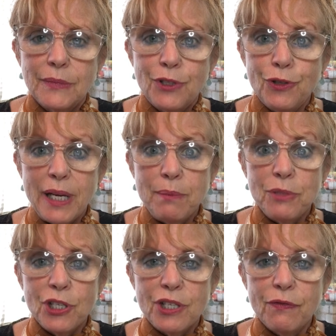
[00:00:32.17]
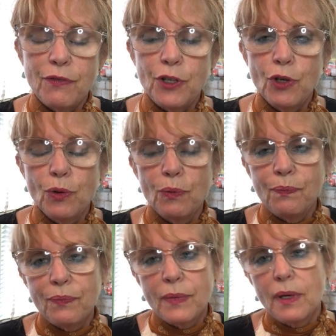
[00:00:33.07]
to name just a few.
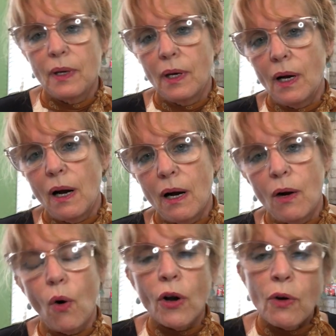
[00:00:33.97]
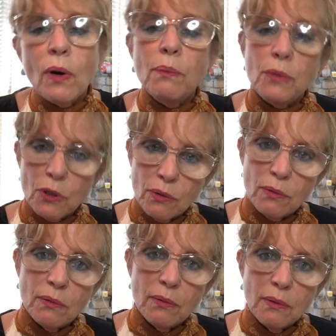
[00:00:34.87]

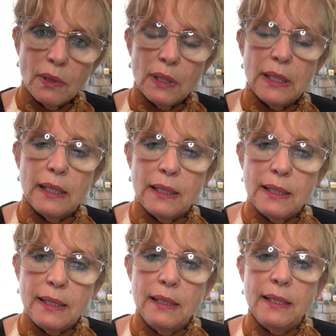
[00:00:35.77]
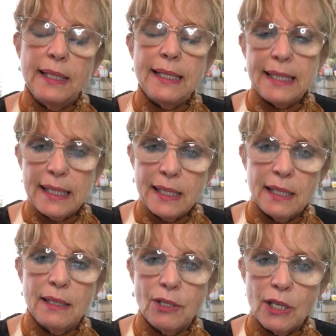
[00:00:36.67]
Autoimmune
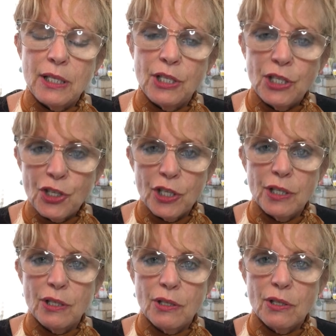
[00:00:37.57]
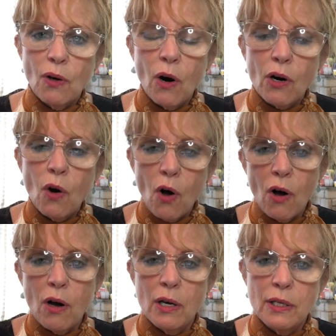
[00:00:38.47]
diseases, conditions, are
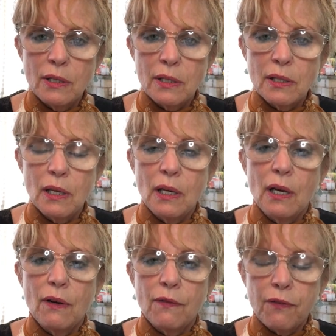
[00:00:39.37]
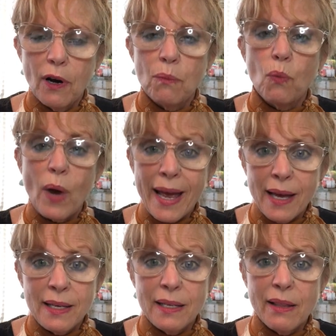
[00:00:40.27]
caused from
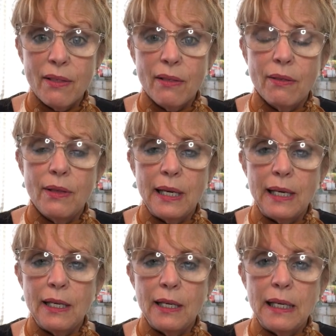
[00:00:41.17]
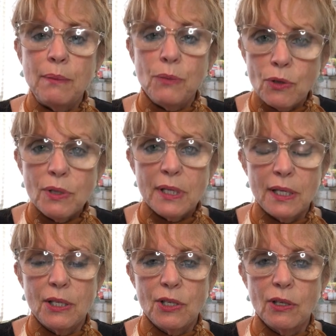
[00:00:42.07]
when the immune
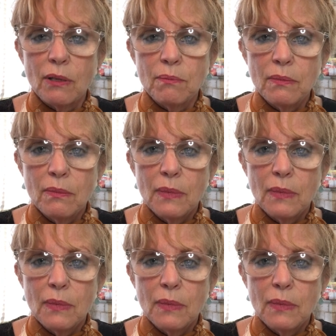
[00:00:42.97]
system